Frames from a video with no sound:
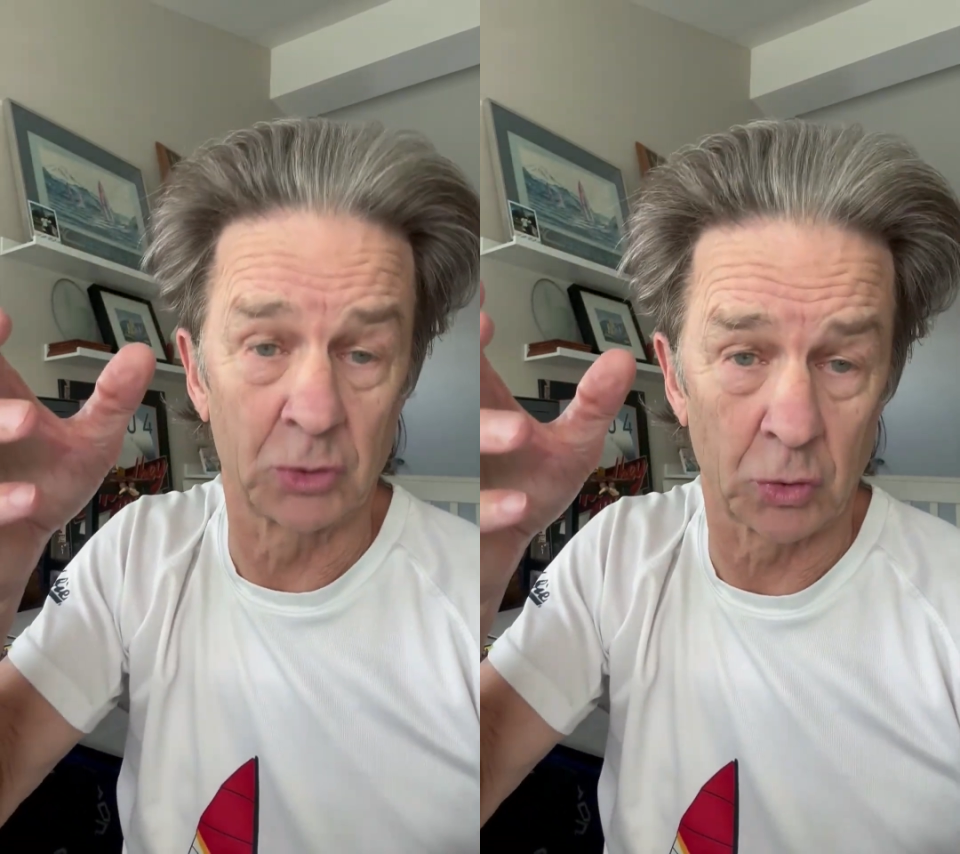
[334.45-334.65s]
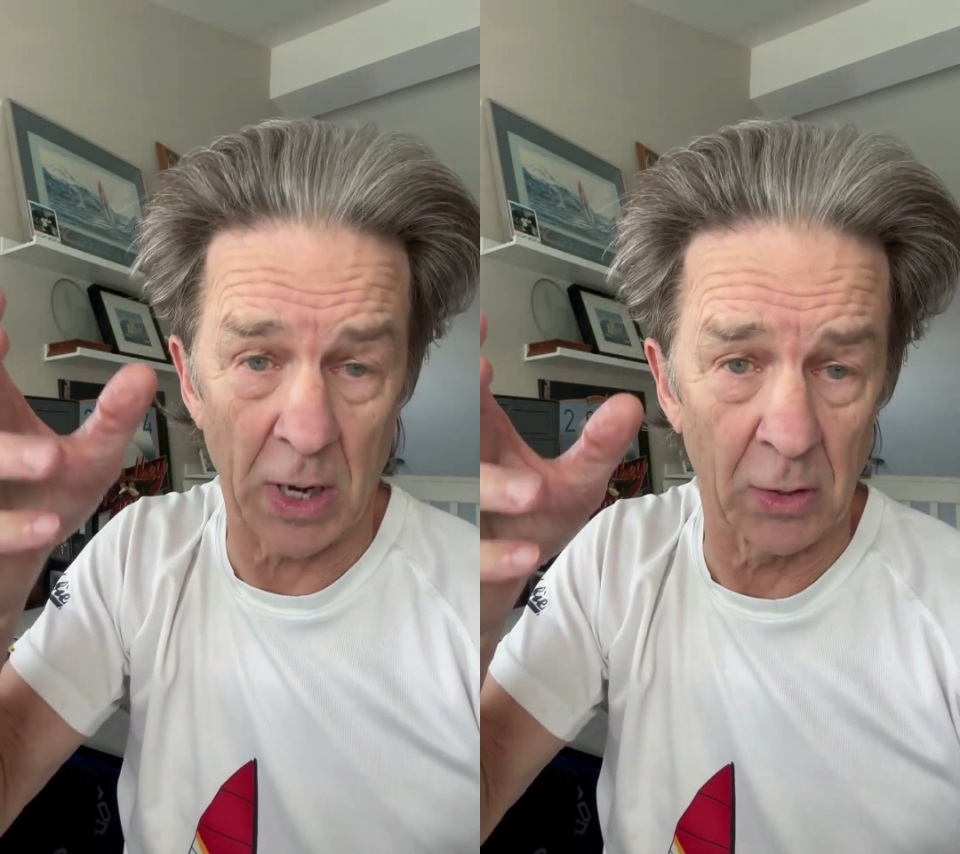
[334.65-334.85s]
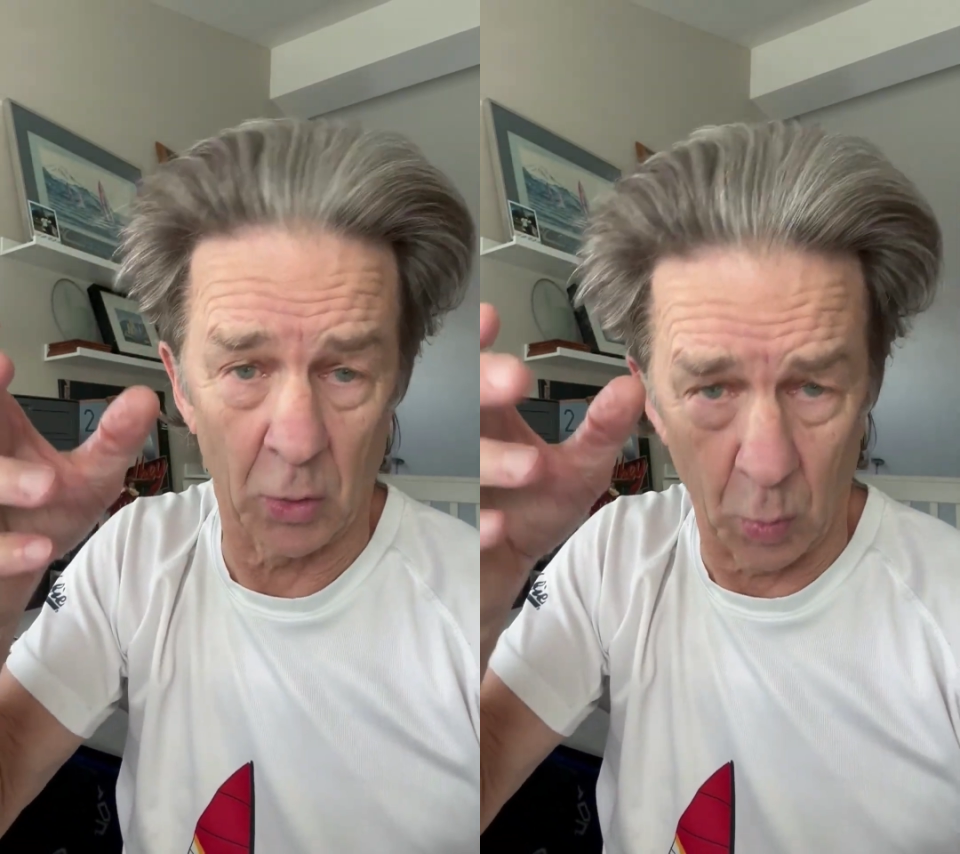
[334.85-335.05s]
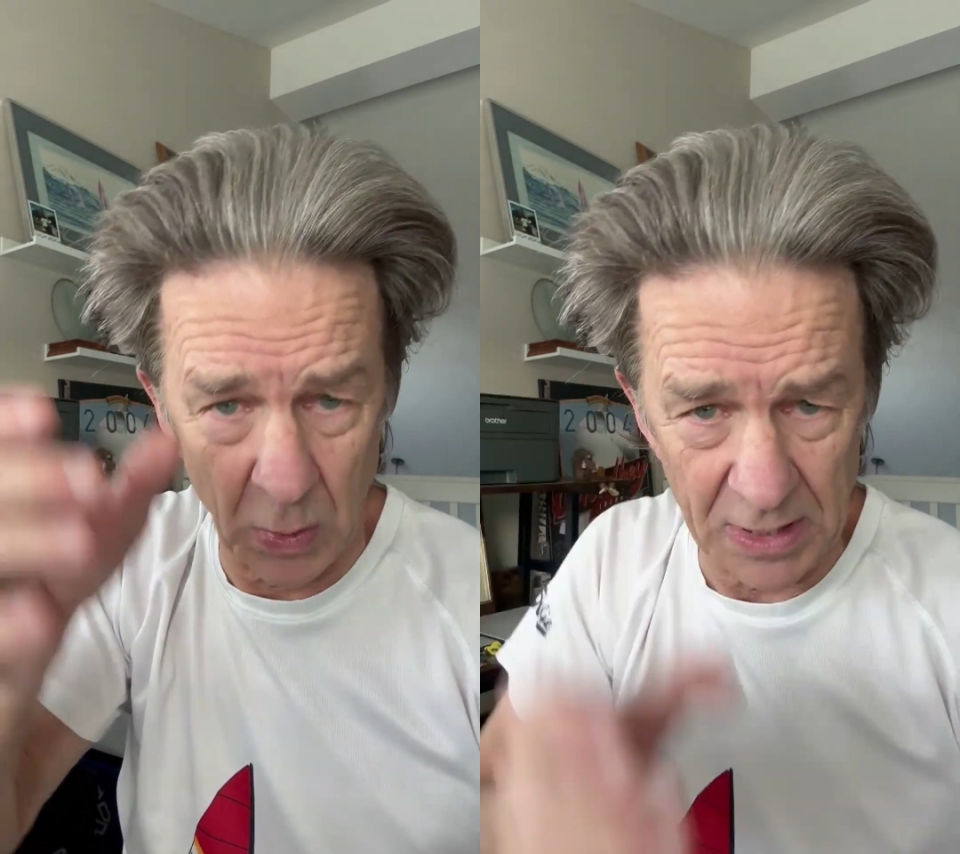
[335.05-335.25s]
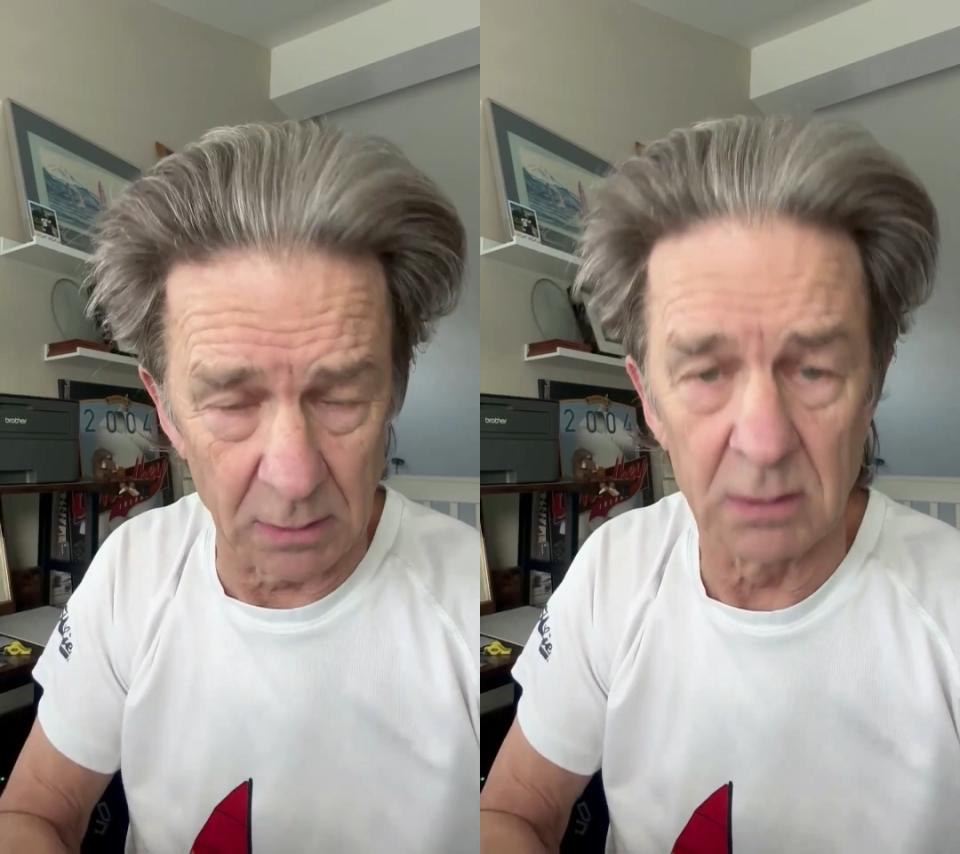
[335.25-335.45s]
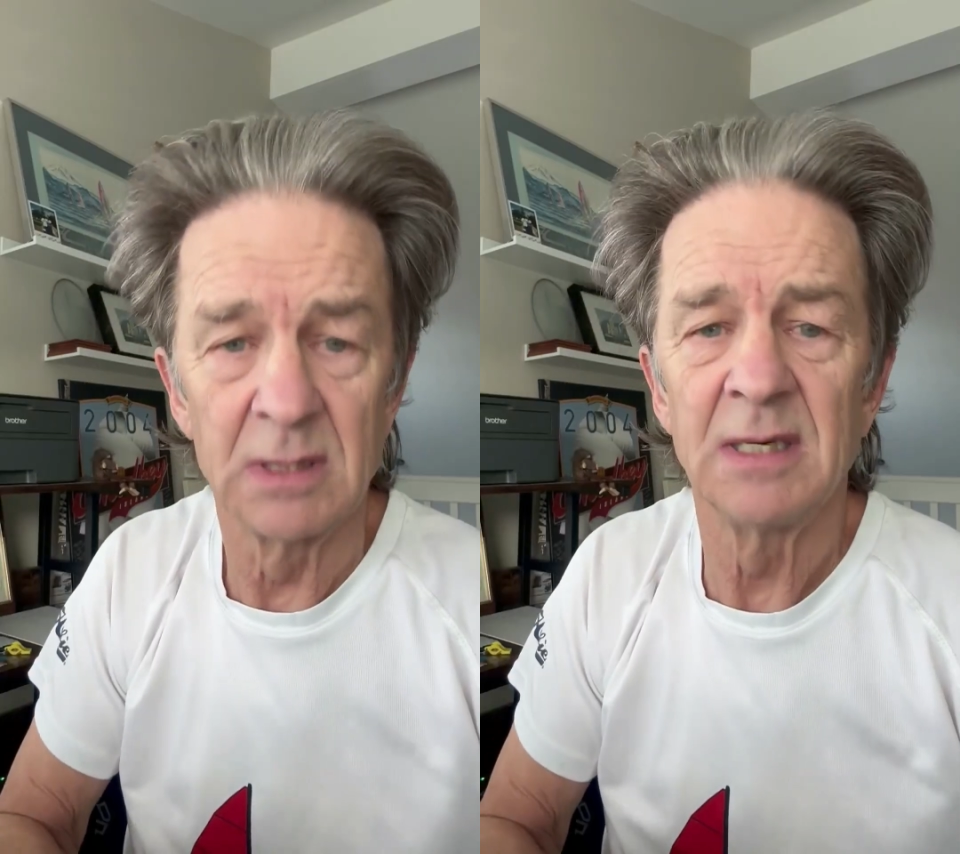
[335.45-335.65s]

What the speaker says: trailer wheel